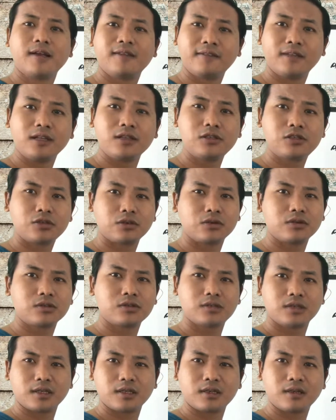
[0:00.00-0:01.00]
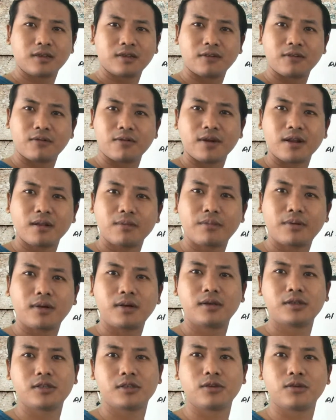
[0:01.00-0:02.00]
That shows that the real
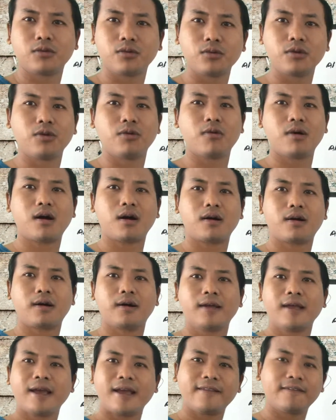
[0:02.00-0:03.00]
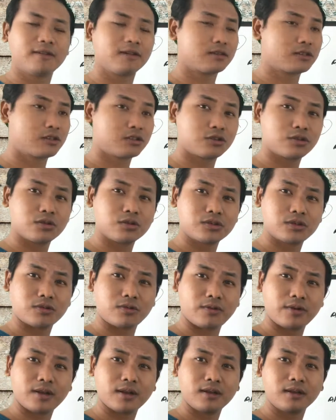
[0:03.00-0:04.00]
person who you are, and that shows the
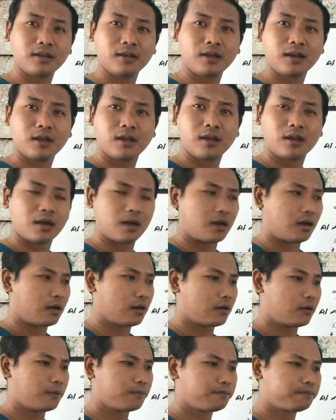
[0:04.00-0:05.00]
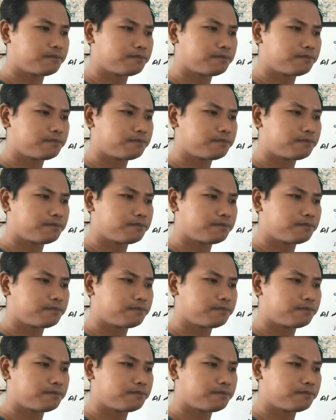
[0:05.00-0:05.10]
real uh,